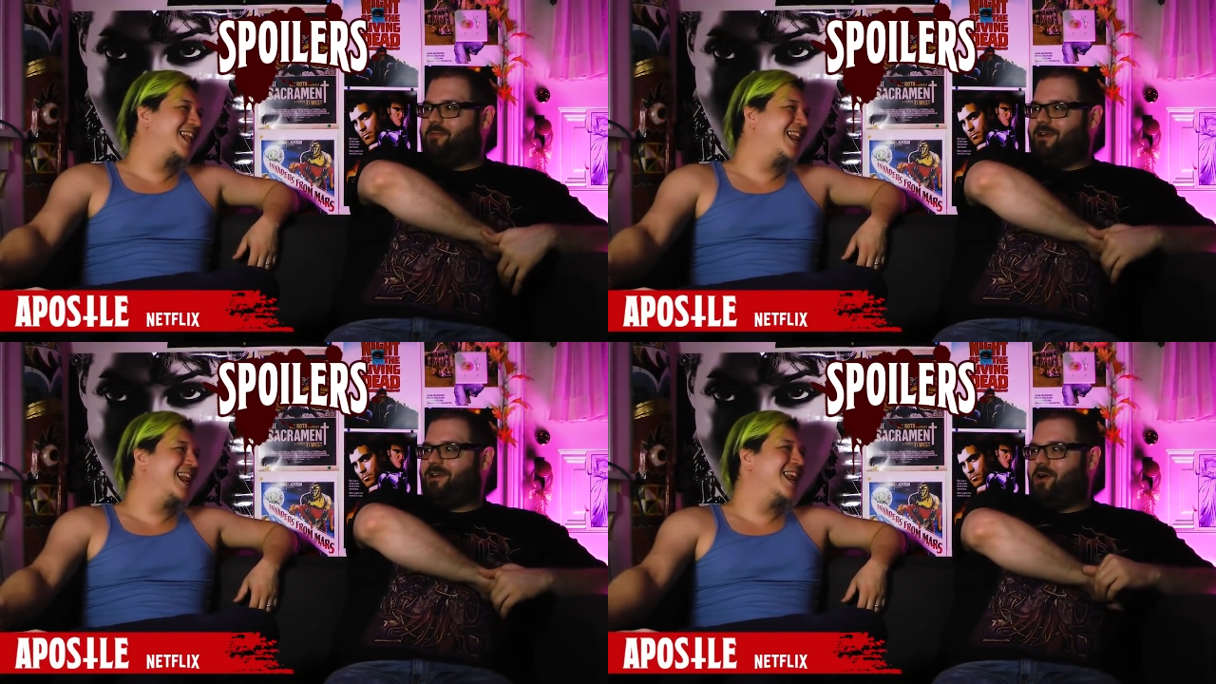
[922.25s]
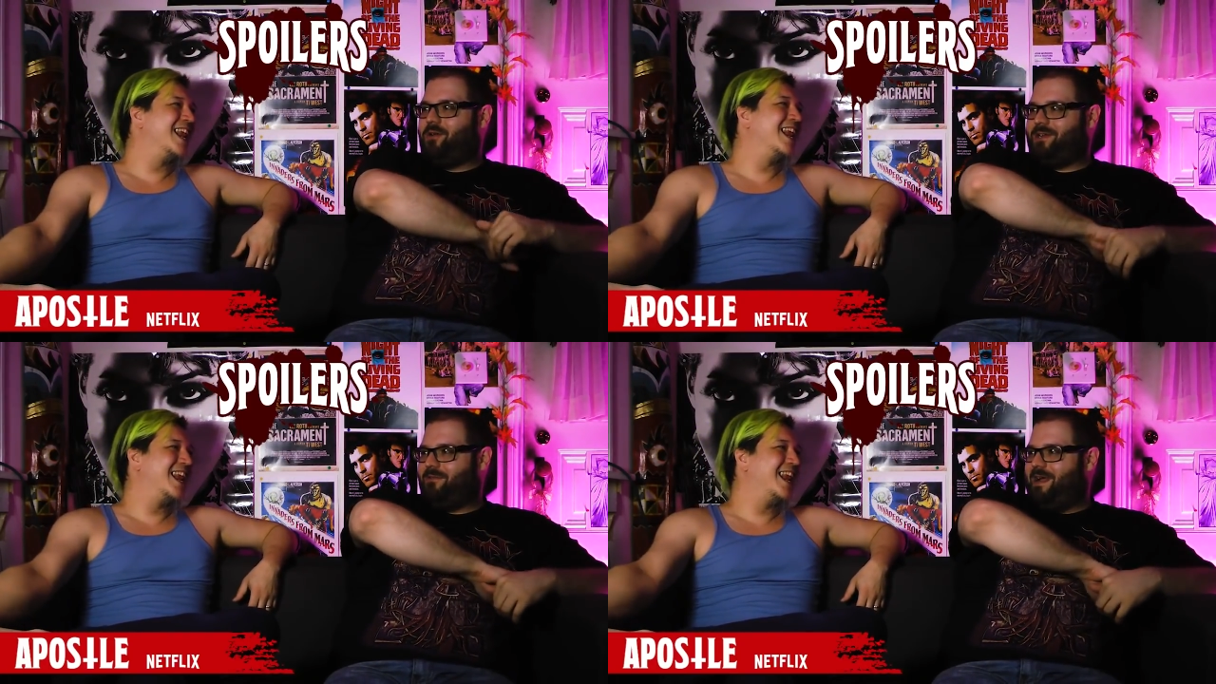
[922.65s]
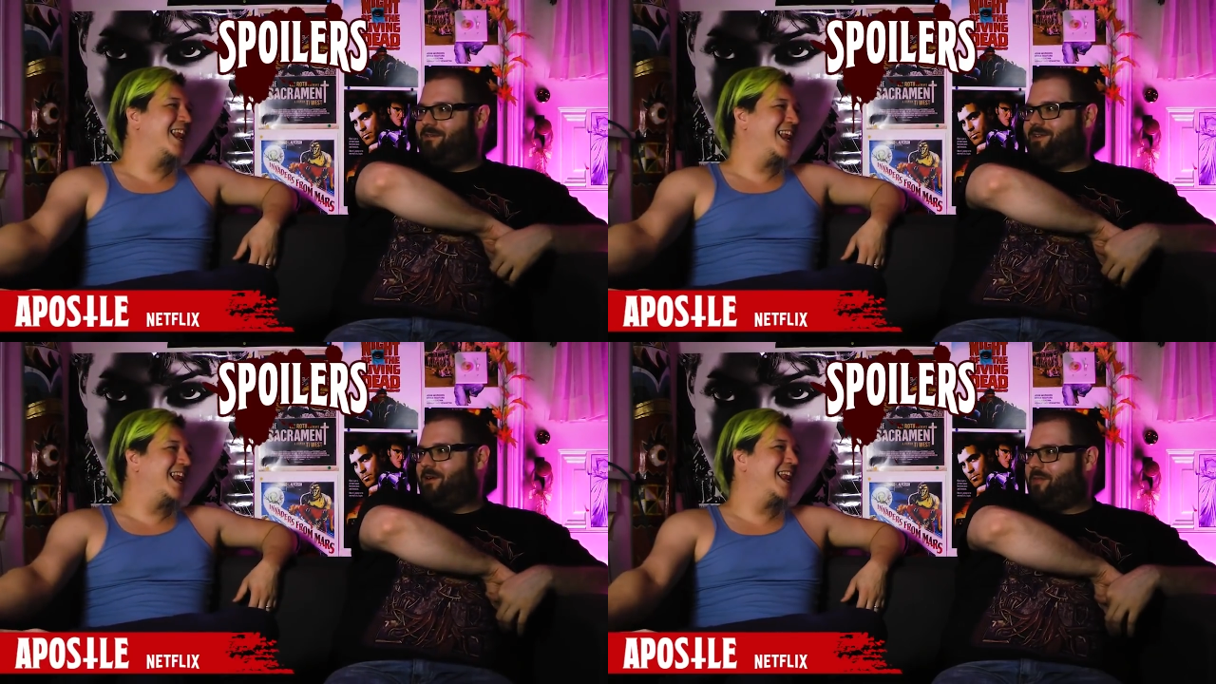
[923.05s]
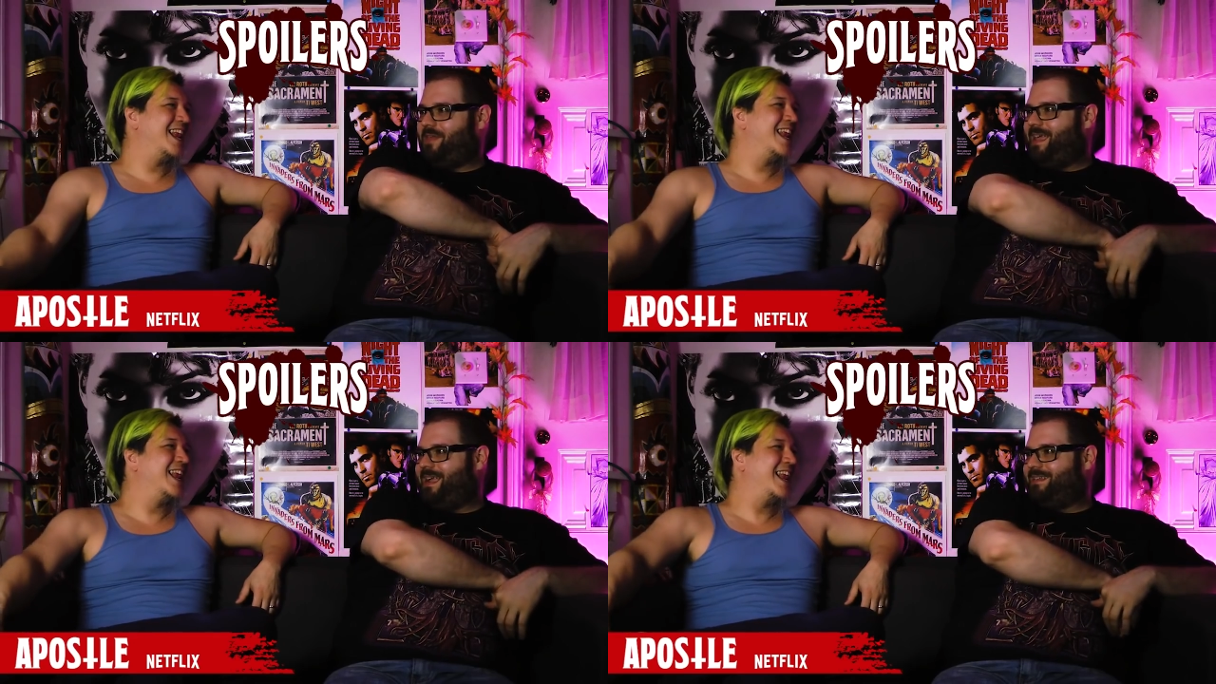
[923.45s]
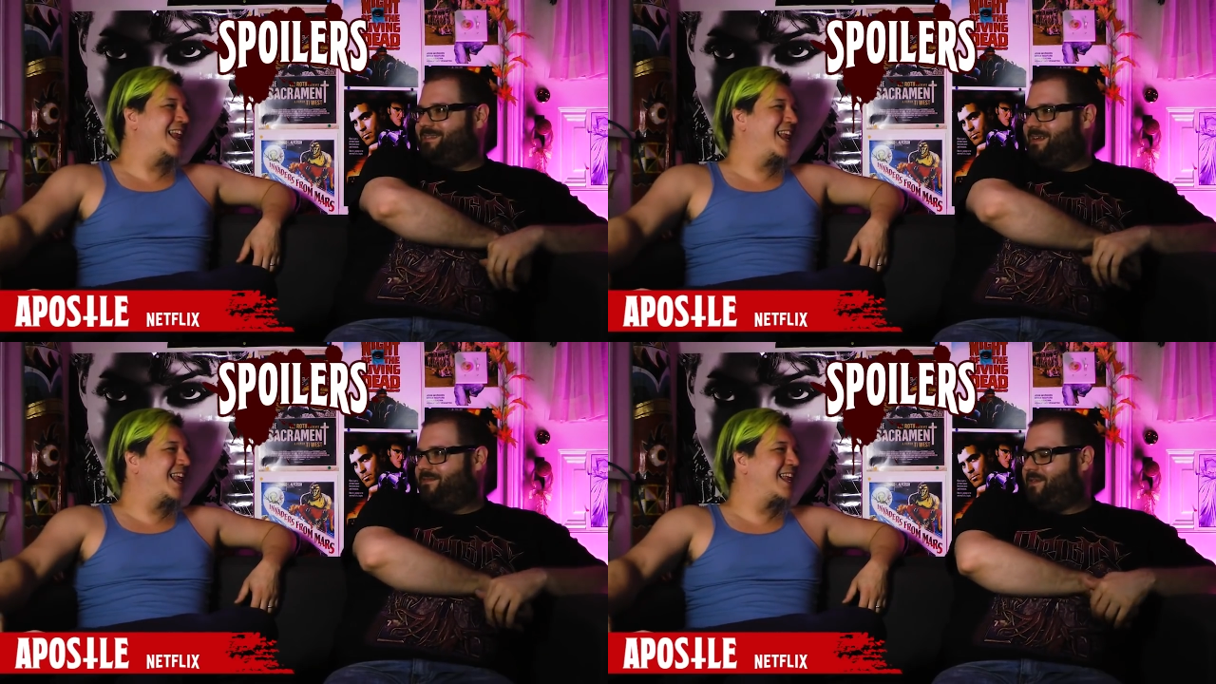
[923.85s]
Speaker 1: a weird cult around our thing
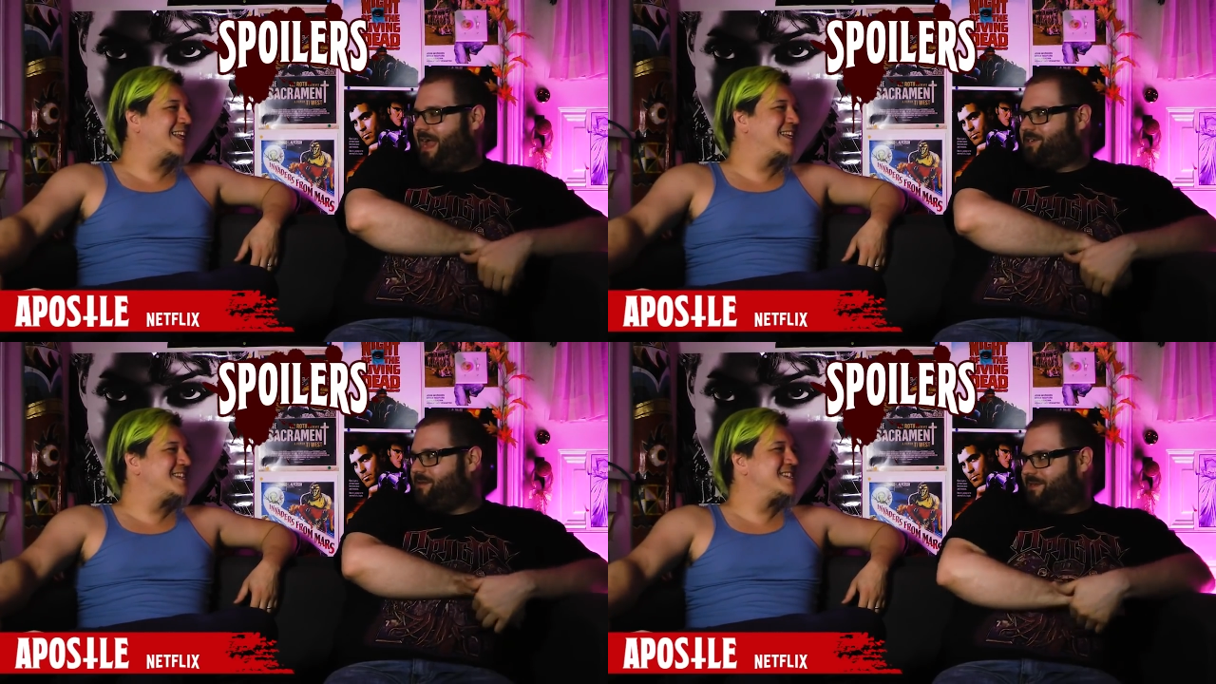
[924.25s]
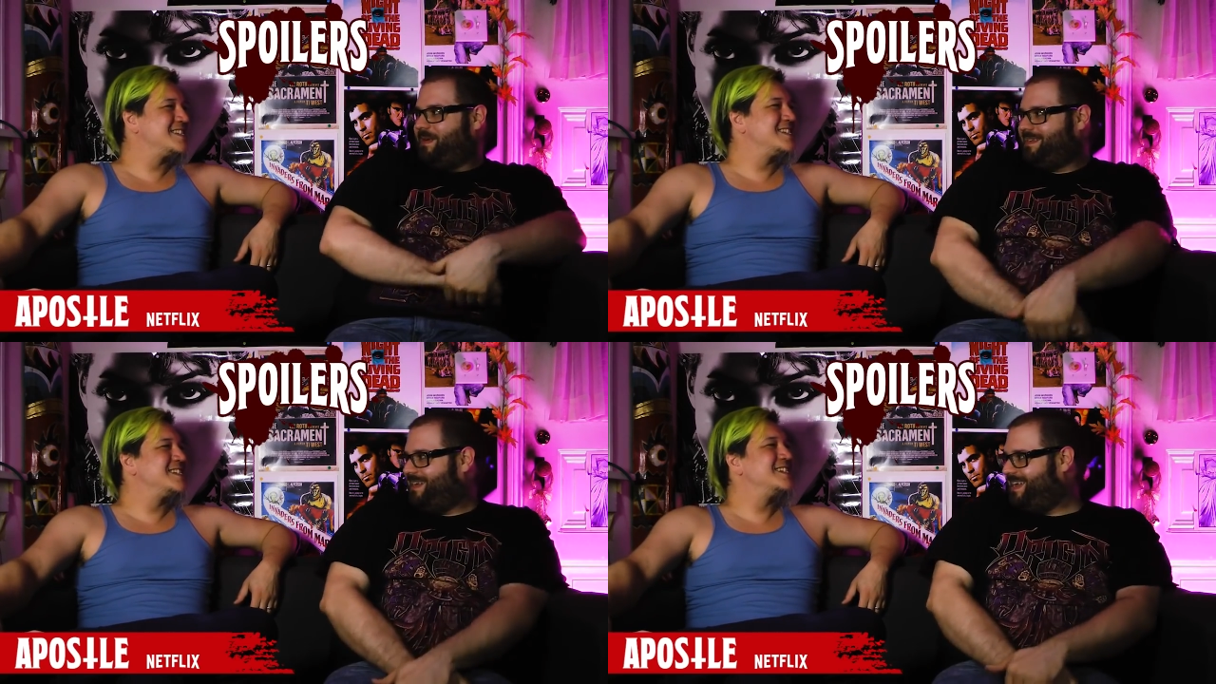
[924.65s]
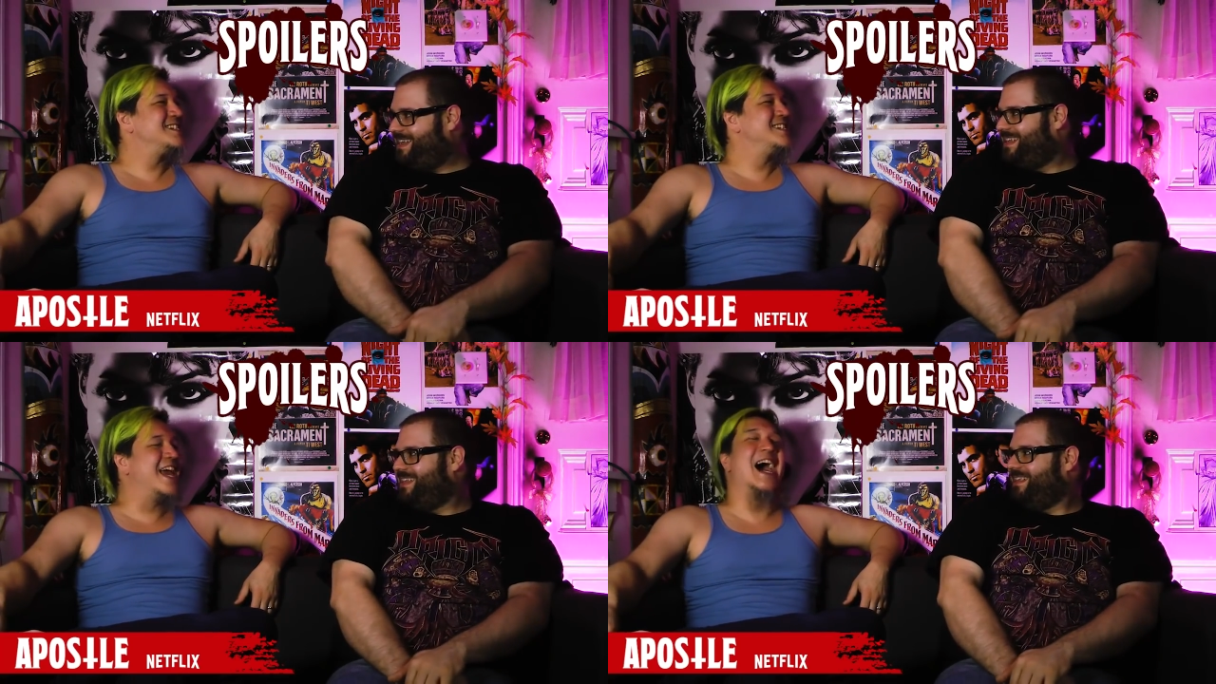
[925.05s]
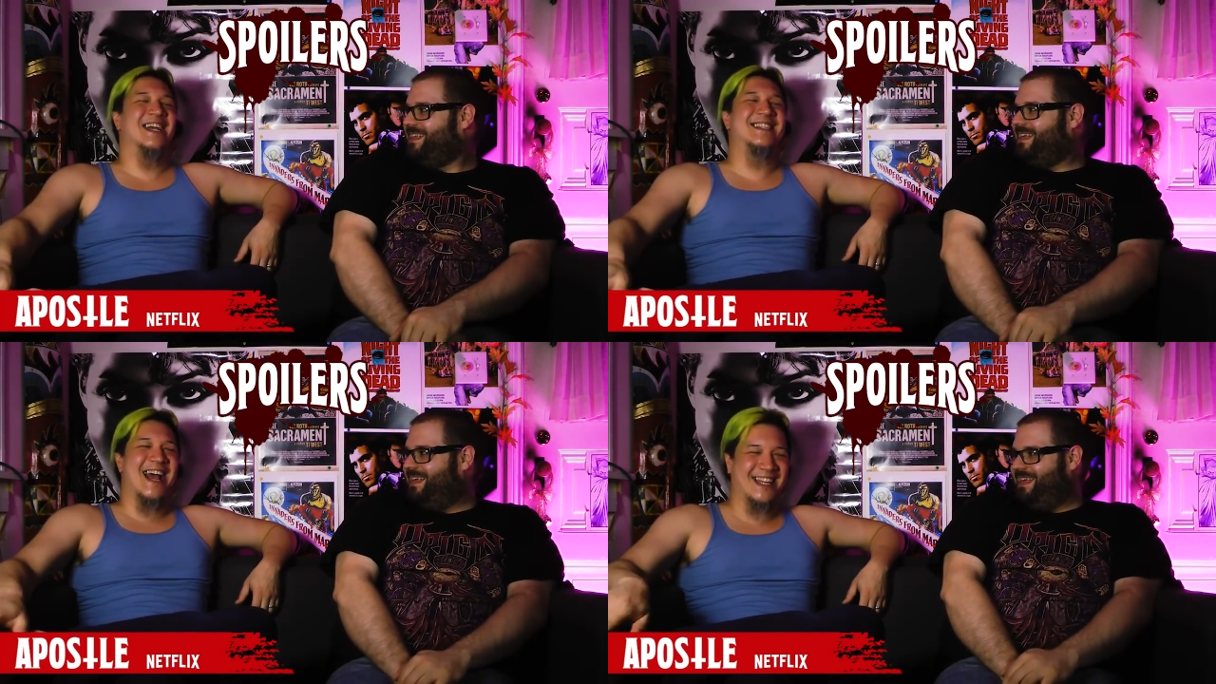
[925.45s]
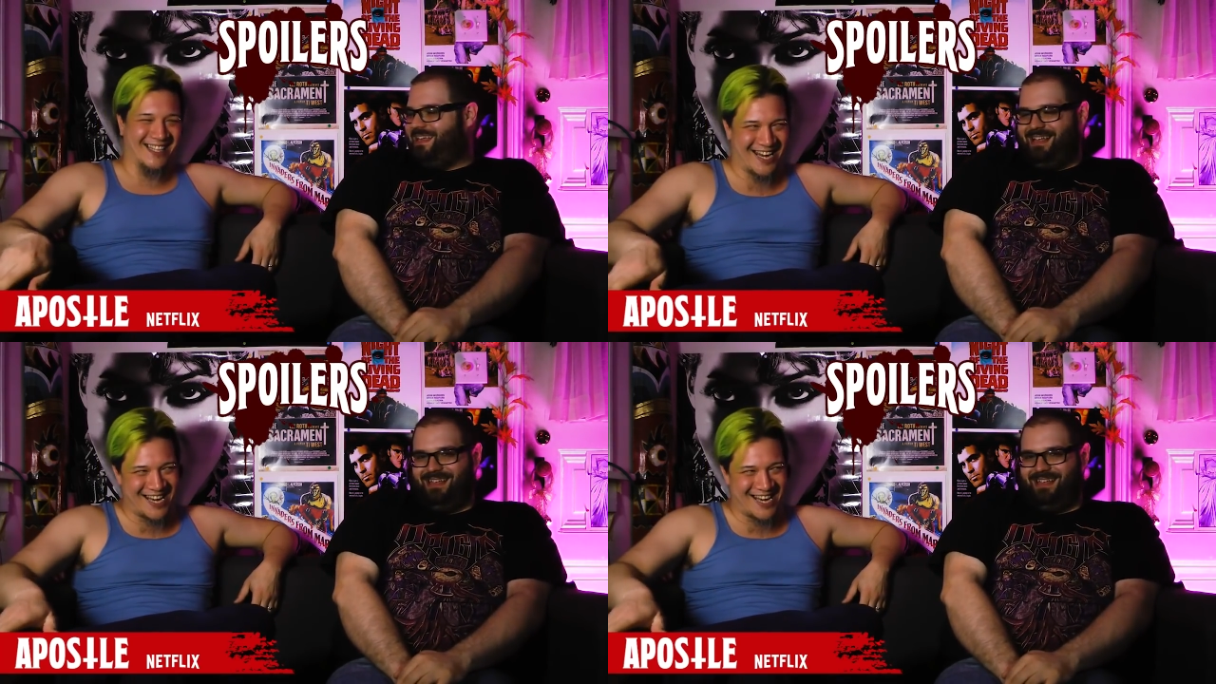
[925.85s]
instead of actually respecting
Speaker 2: it. Yeah, exactly.